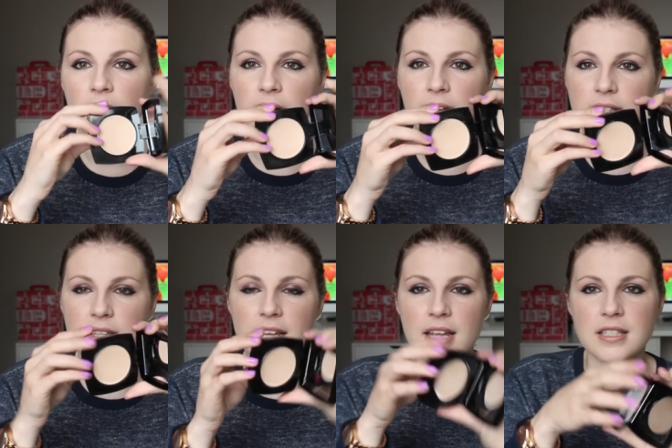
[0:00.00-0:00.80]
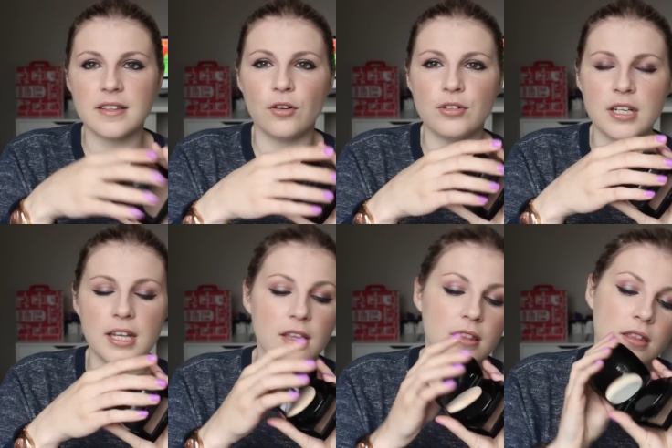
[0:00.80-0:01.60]
And it has this, and then
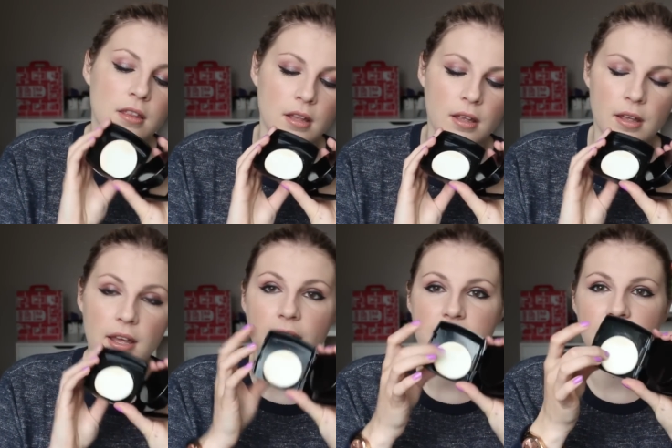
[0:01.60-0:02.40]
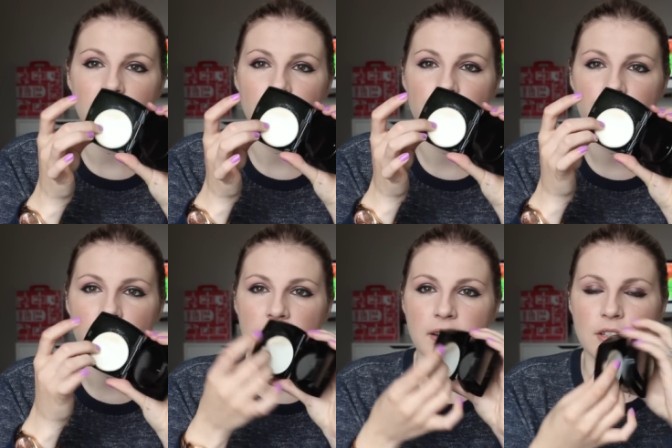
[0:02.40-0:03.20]
underneath it has a little
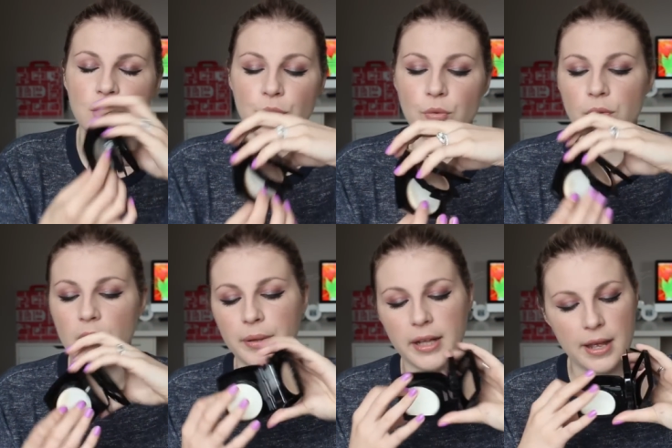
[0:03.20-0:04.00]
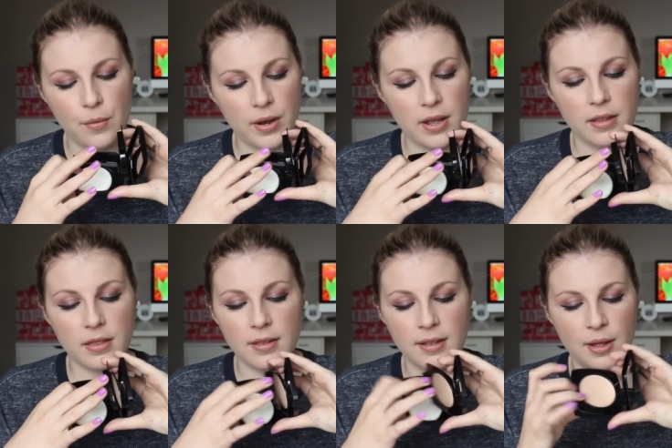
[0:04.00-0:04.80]
thing to apply it
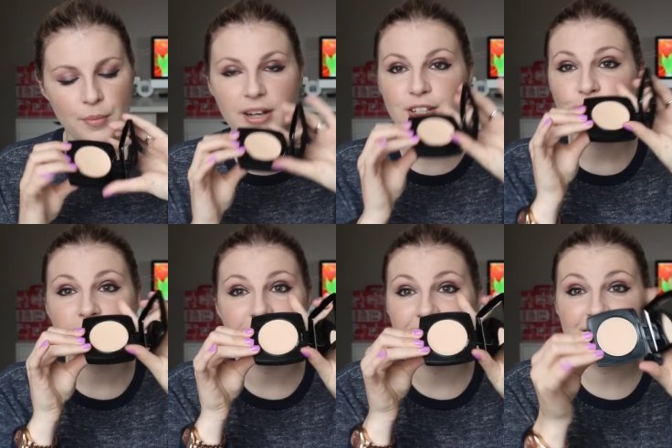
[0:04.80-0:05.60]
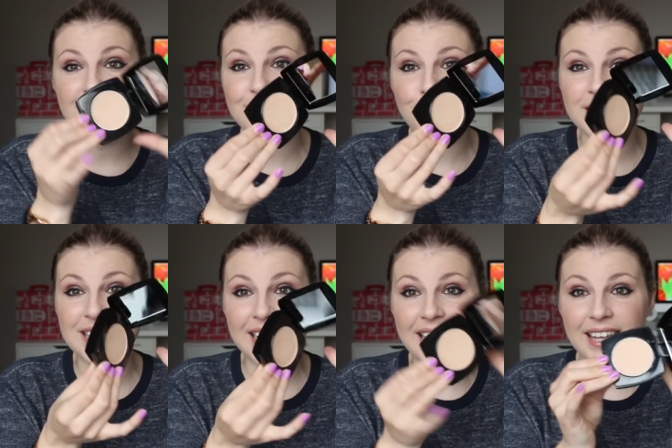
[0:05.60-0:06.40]
with. But this is so
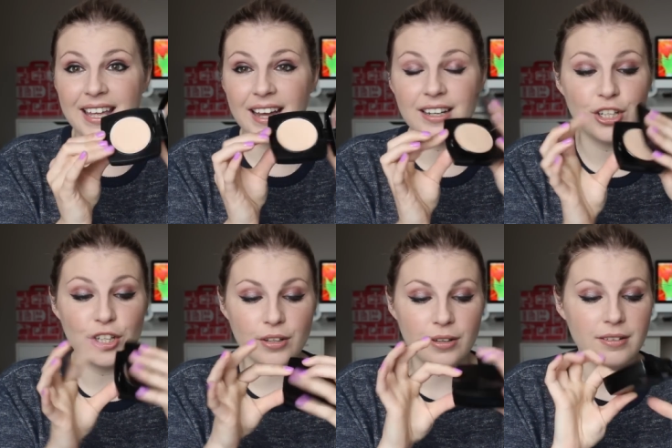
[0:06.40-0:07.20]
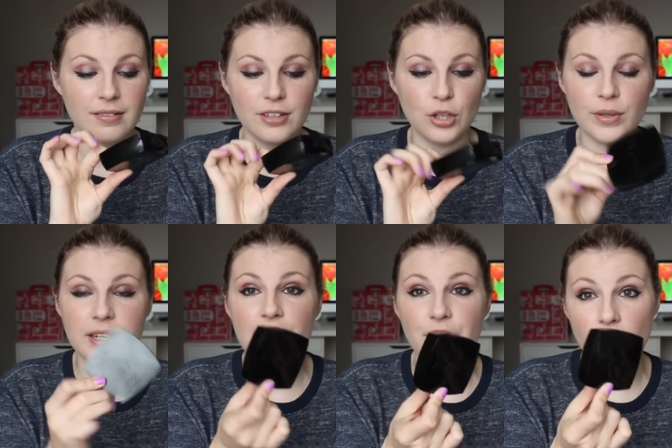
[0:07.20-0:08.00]
sleek, and you would
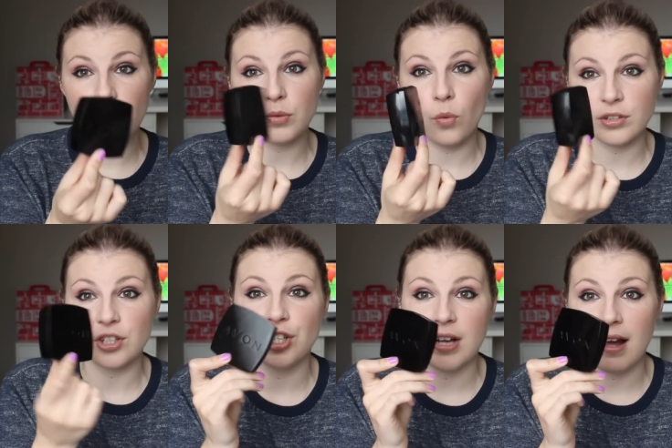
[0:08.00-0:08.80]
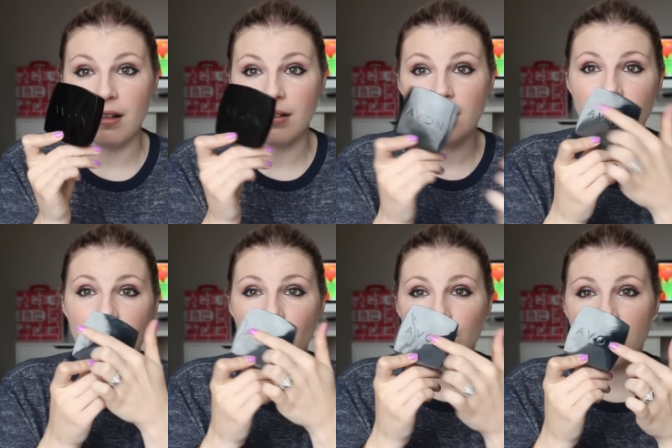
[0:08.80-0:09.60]
never know this wasn't Chanel
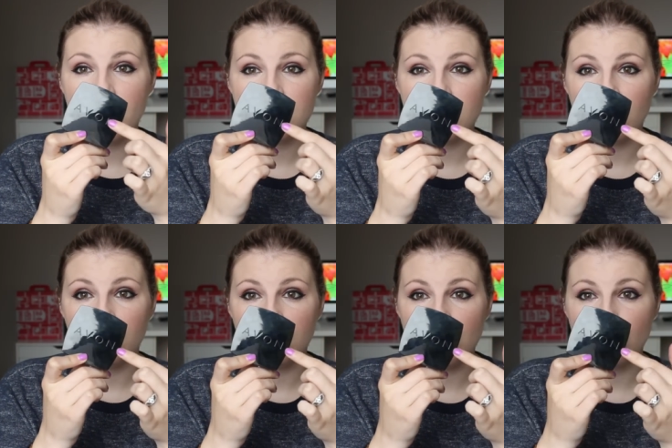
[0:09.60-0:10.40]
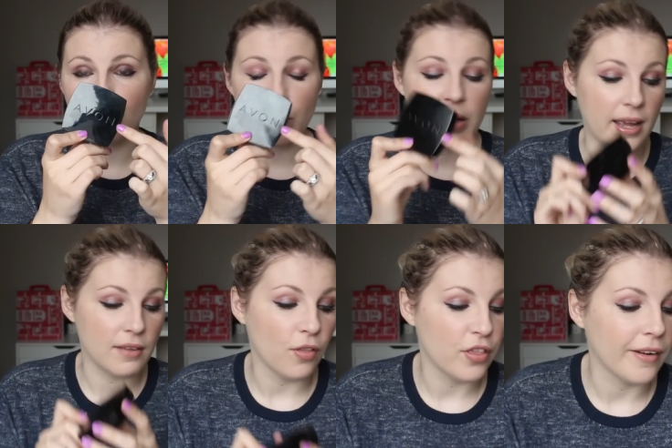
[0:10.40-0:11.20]
unless, you know, you saw the big
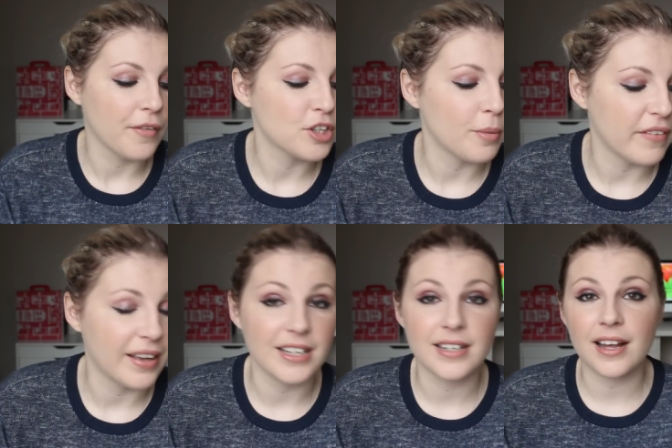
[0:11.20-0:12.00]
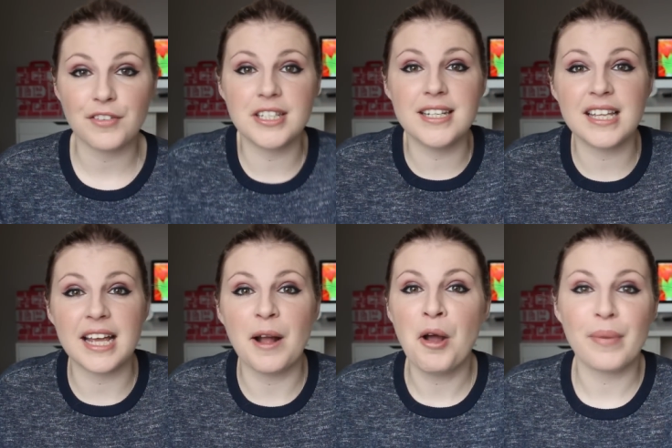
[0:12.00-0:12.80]
Avon thing on the top of it and it didn't have a
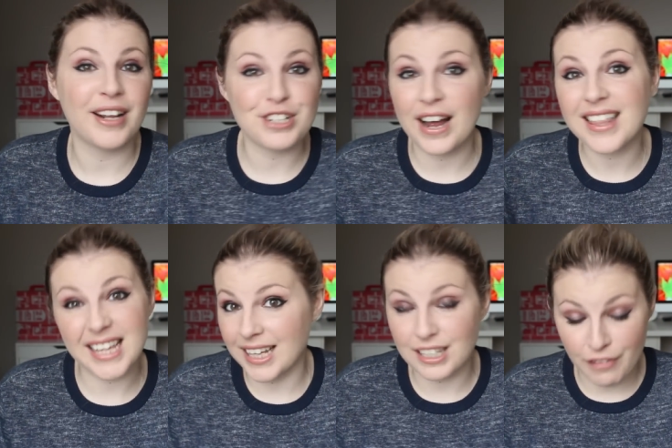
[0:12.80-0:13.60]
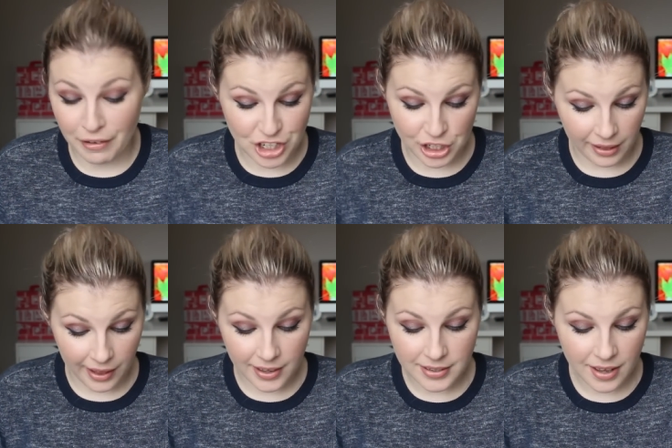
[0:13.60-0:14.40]
CC. But I think that's very
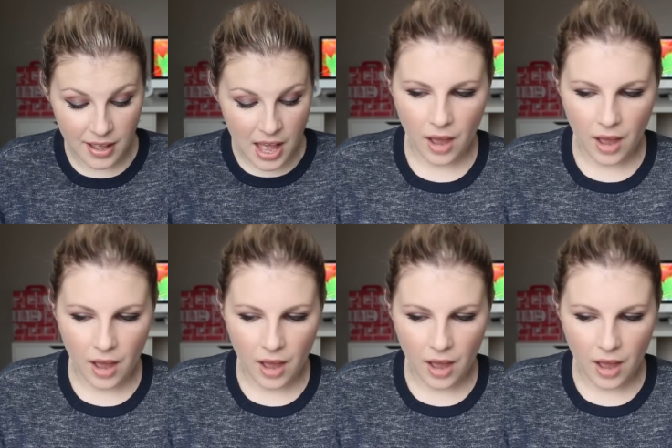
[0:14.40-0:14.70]
Chanel-esque.